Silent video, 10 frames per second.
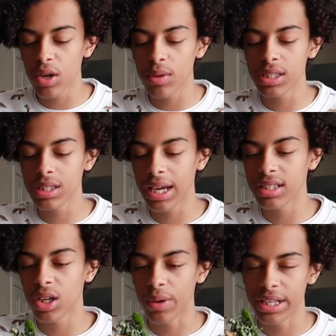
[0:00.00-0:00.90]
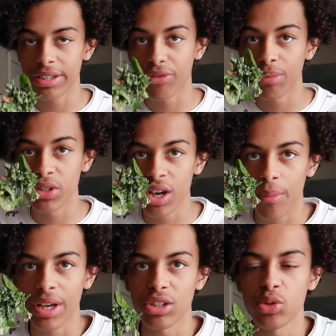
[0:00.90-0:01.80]
So it's just like so easier from the
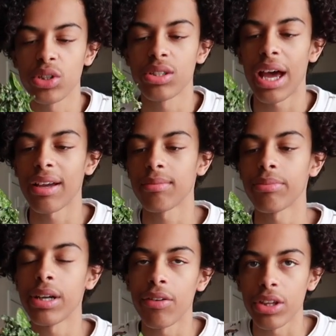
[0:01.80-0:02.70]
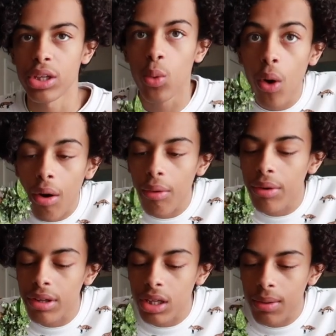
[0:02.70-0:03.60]
jump because you just like put everything you want.
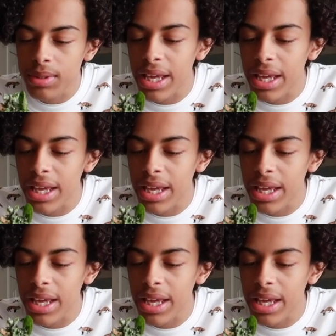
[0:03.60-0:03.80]
You get what I'm